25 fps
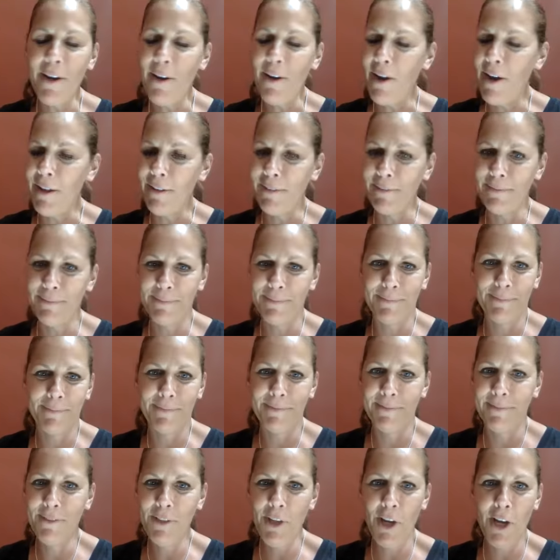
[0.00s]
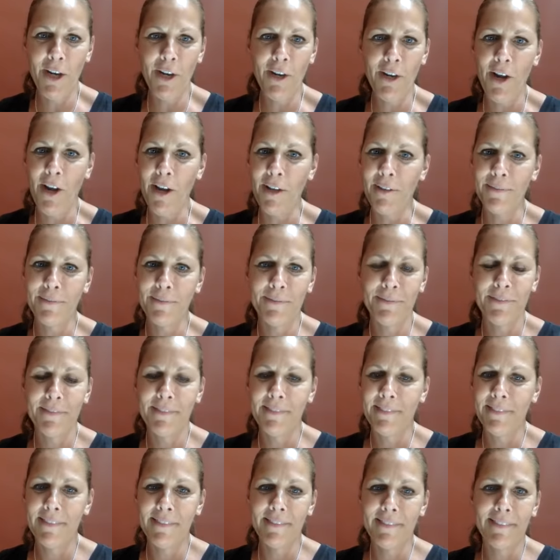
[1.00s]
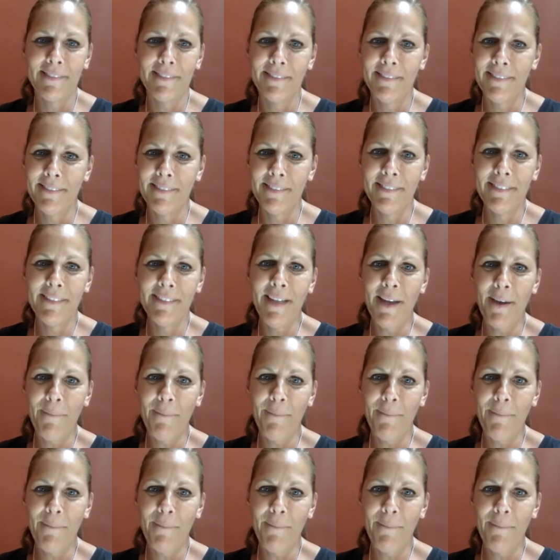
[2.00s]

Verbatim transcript: all yeah, I get that. Yeah.